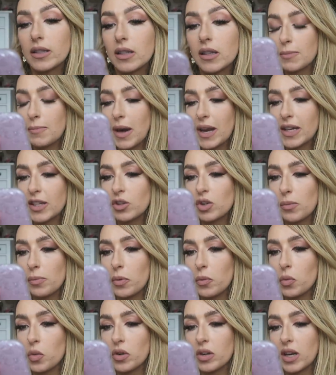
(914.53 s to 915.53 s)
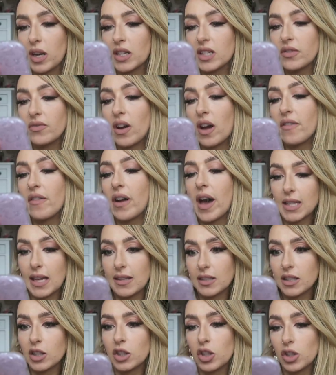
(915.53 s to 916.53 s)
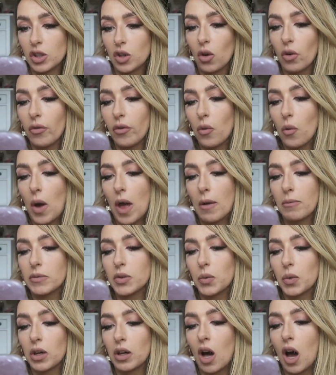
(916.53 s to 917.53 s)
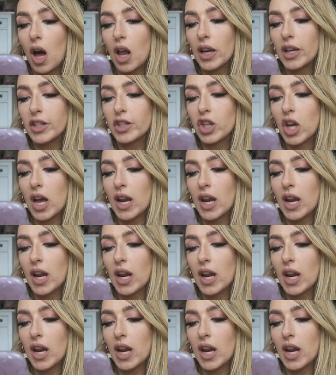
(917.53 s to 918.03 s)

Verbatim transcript: So Maddie Triple 195 says that she's overwhelmed with college,